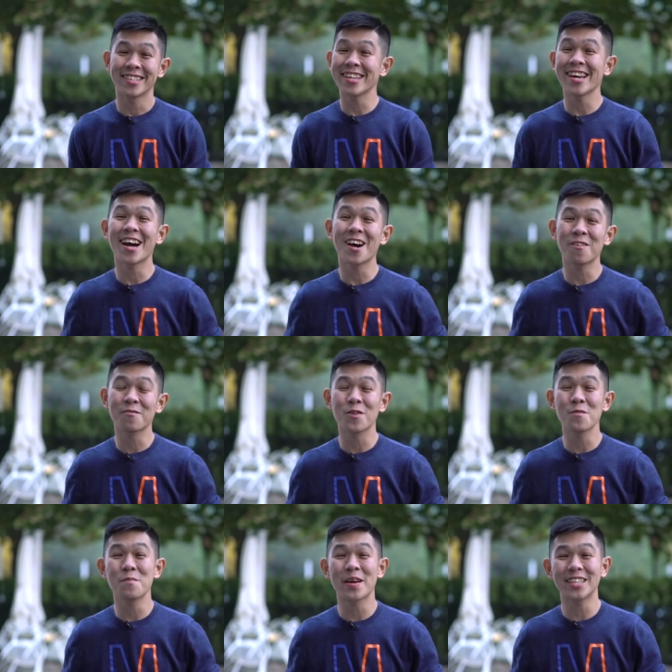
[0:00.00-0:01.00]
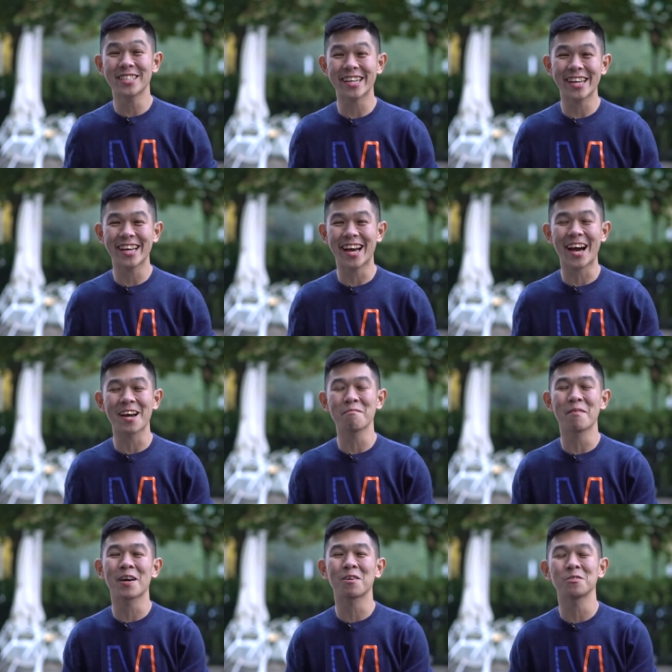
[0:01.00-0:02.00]
Ni hao from Beijing,
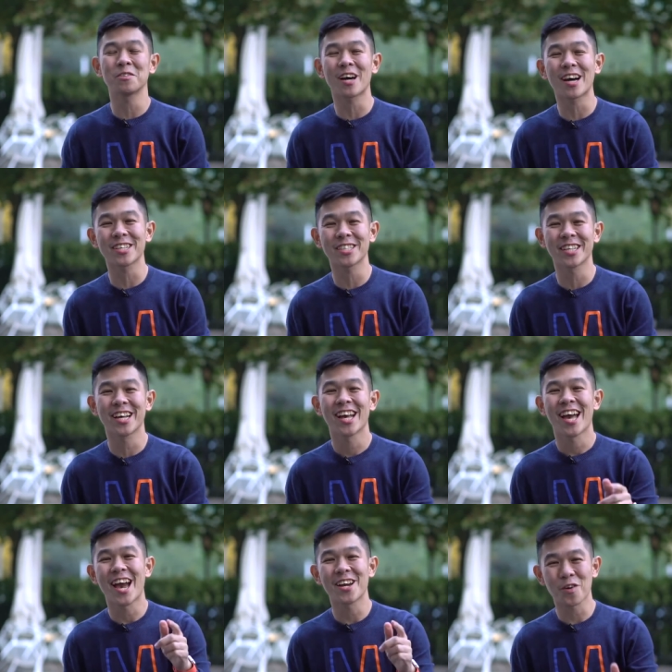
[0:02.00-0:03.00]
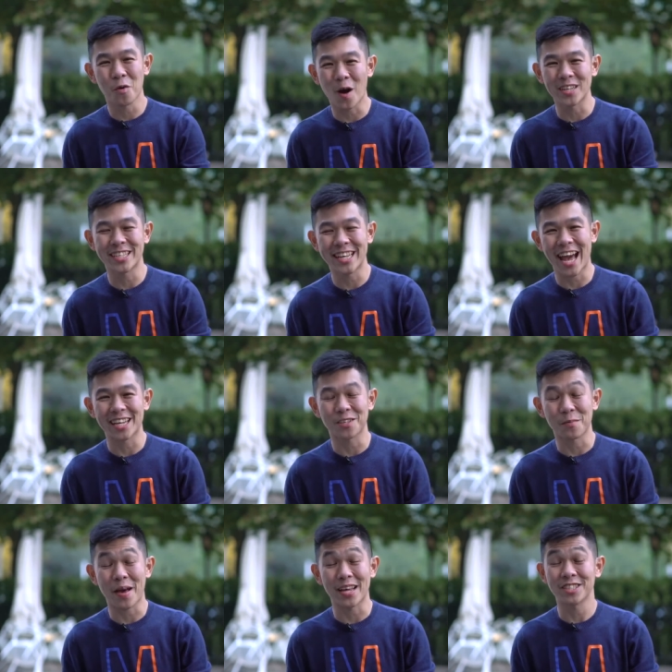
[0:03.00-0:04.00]
I'm Michael Josh, and you're watching
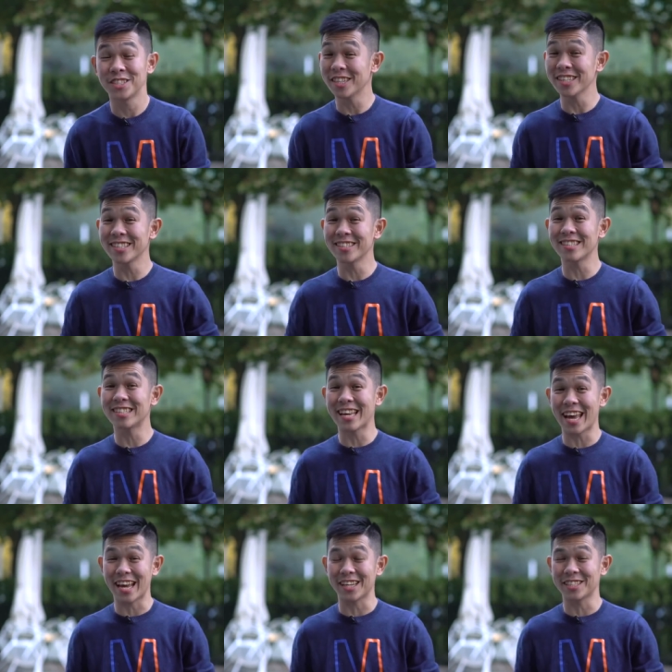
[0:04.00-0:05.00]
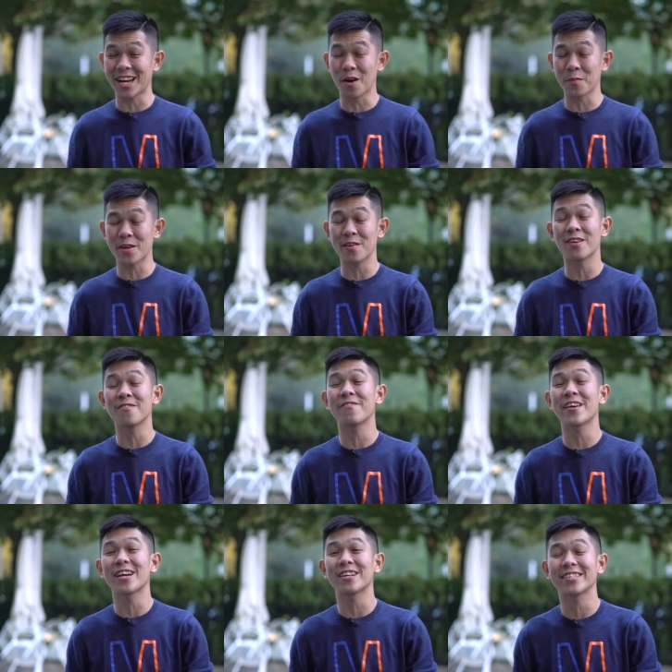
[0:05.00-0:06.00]
GadgetMatch. Just today, Xiaomi
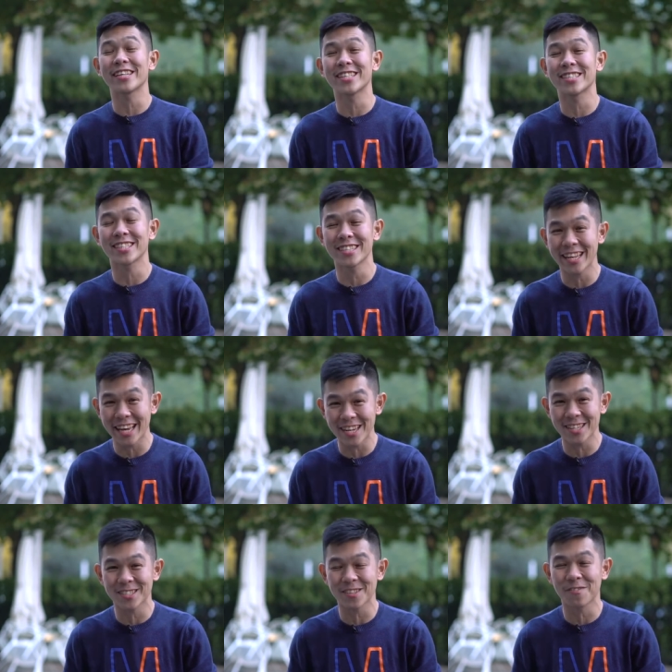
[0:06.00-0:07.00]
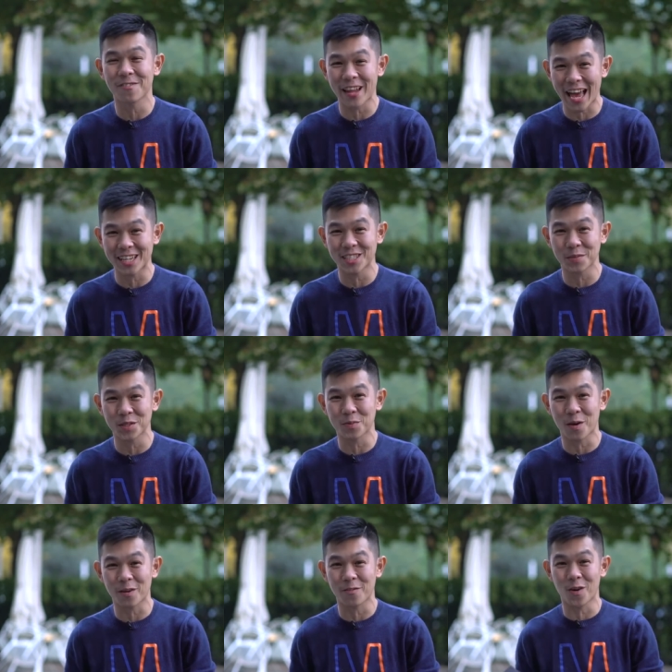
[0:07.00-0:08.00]
unveiled its latest flagship
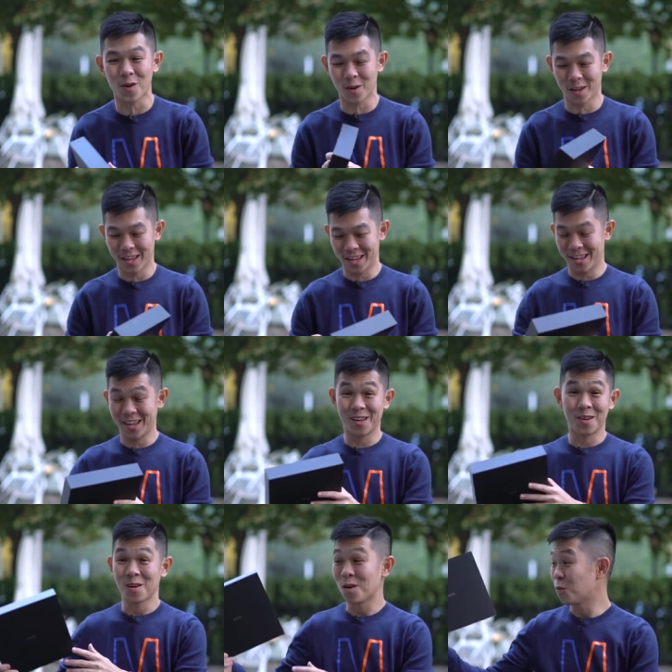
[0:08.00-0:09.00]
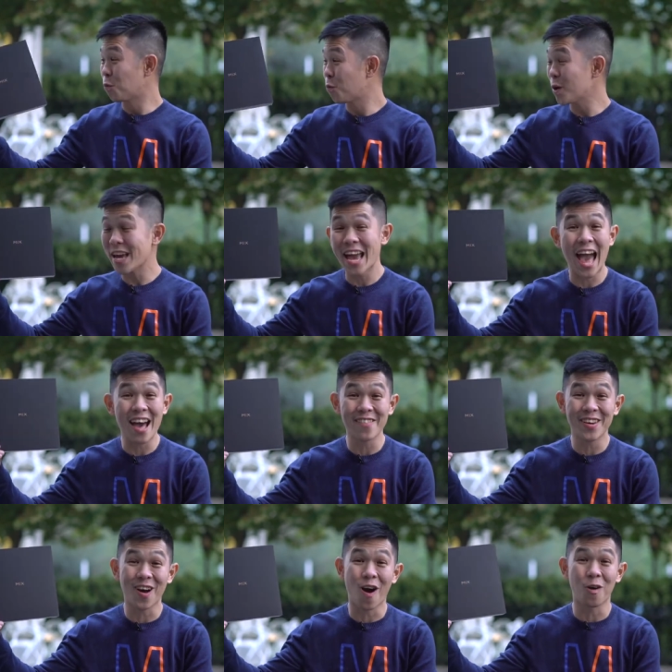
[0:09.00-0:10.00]
smartphone, and we have
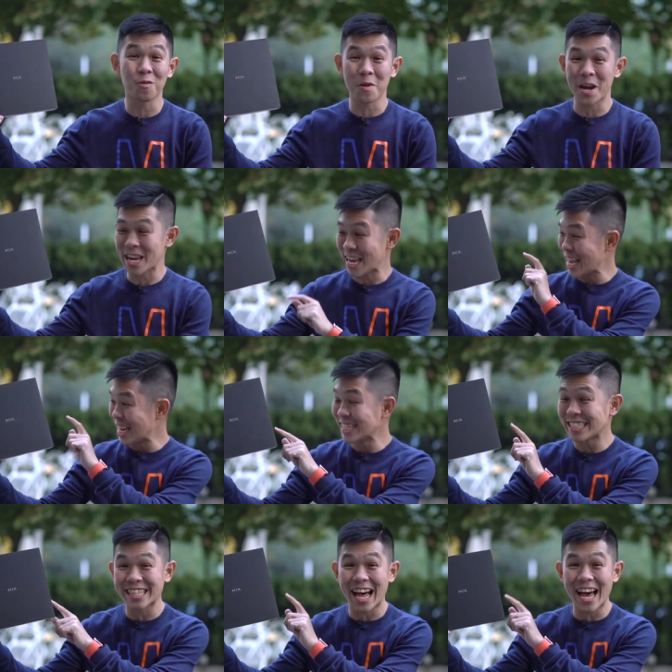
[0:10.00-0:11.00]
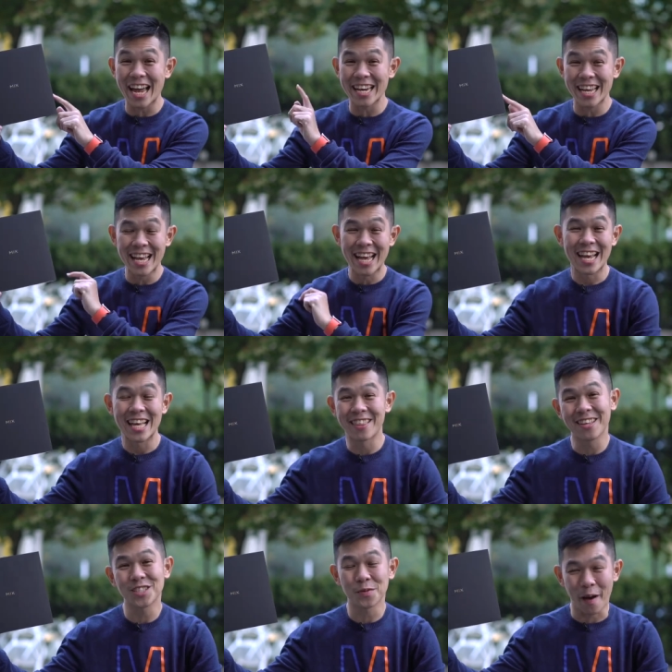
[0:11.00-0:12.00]
it already inside
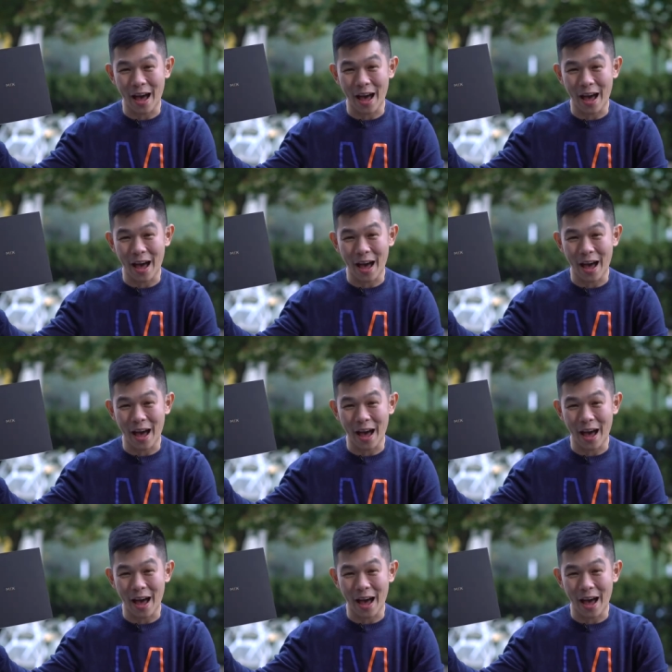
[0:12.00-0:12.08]
this